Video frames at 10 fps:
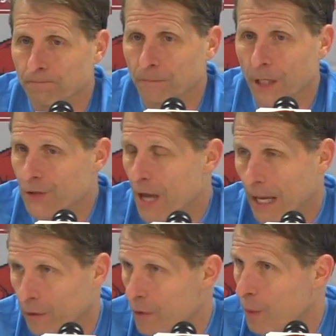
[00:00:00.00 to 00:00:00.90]
He's
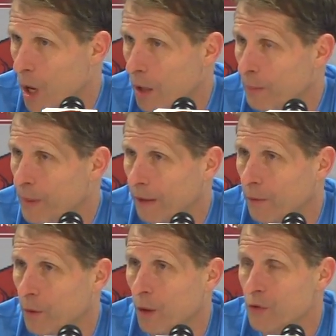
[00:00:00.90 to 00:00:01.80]
handling the ball in pick and
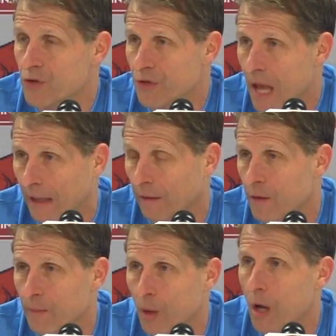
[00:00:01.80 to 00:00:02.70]
rolls. He's
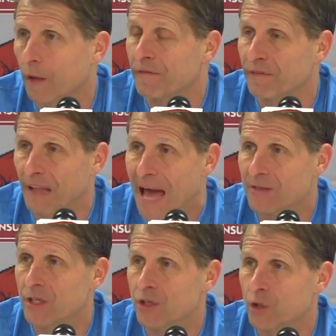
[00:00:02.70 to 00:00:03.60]
handling the ball in
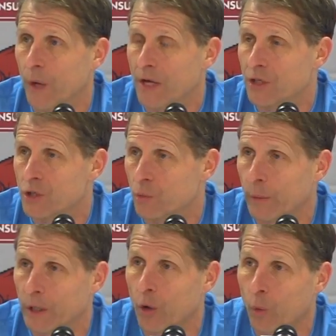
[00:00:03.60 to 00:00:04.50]
flat situations when
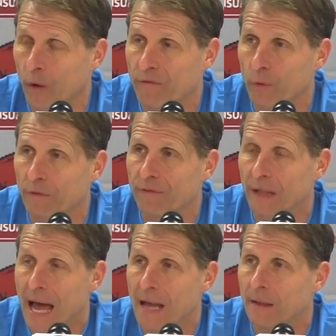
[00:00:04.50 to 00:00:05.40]
we go 1-4
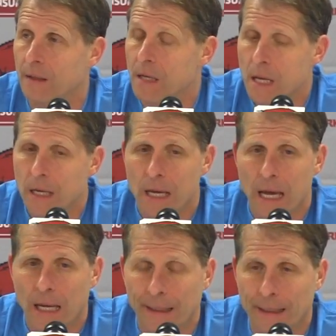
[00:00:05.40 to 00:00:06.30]
flat
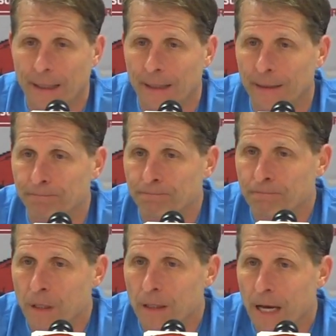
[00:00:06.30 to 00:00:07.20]

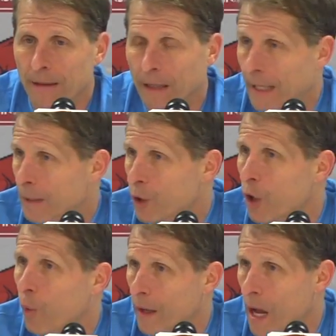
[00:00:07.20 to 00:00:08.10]
and let him
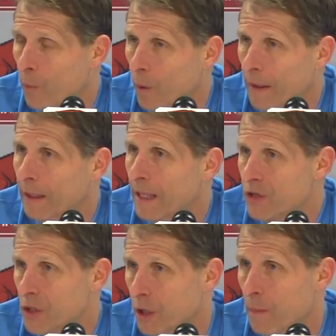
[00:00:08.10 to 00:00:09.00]
go one-on-one
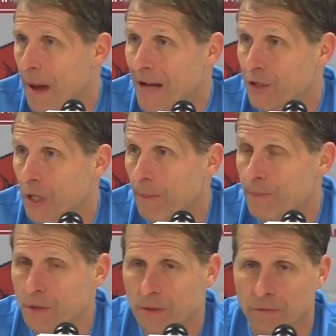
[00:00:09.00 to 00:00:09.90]
against certain
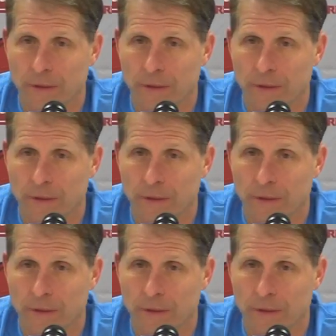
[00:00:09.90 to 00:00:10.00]
matchups.